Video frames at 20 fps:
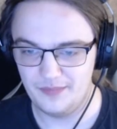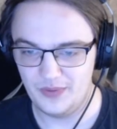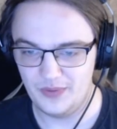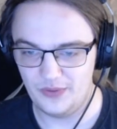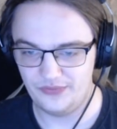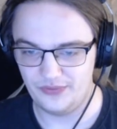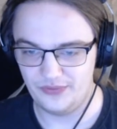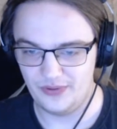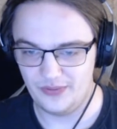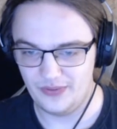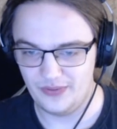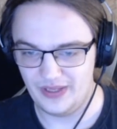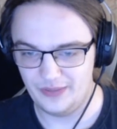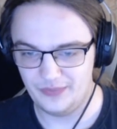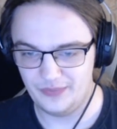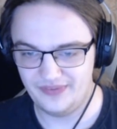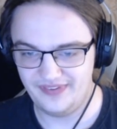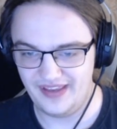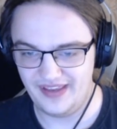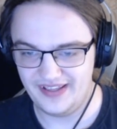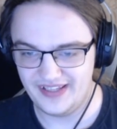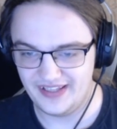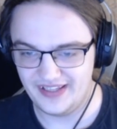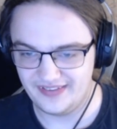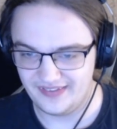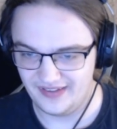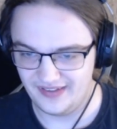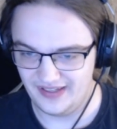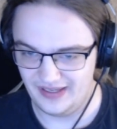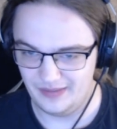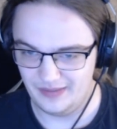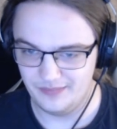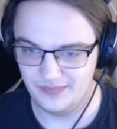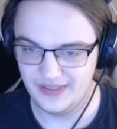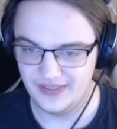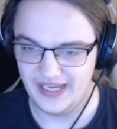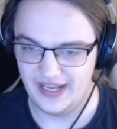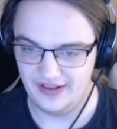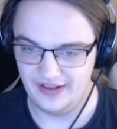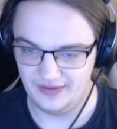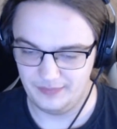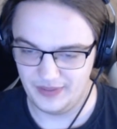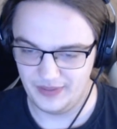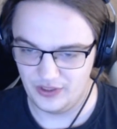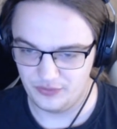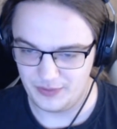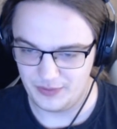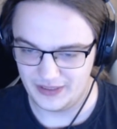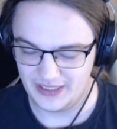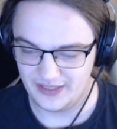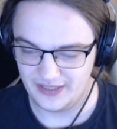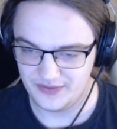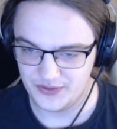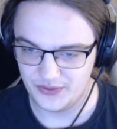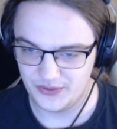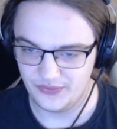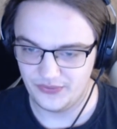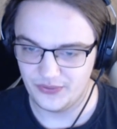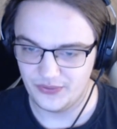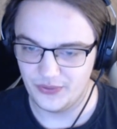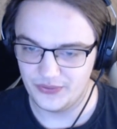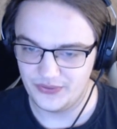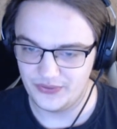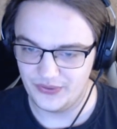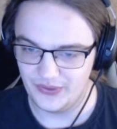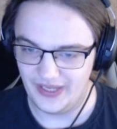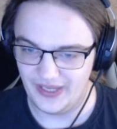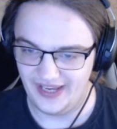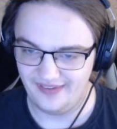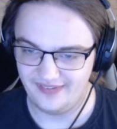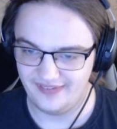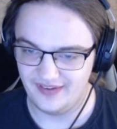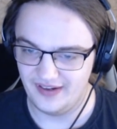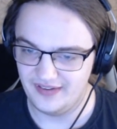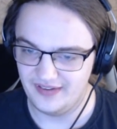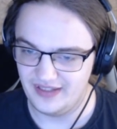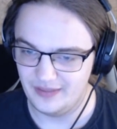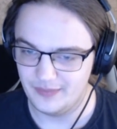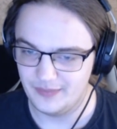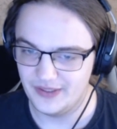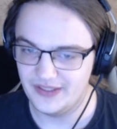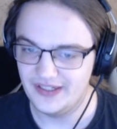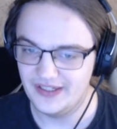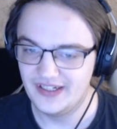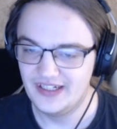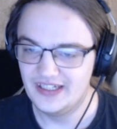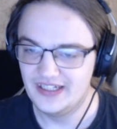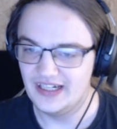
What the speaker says: also, I would say that, yeah, a bigger spotlight should also go to Asen and Dime.